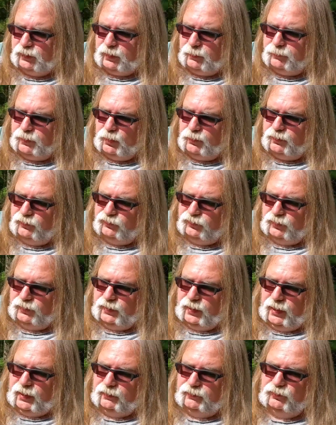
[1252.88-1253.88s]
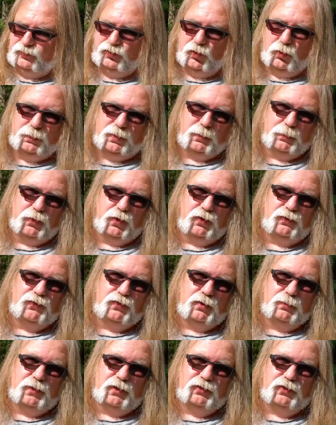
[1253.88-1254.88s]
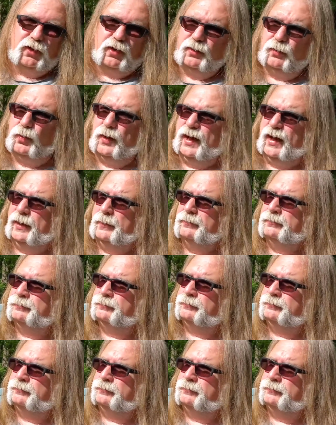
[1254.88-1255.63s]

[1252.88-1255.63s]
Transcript: I'm noticing that soapy perfume he's gone away.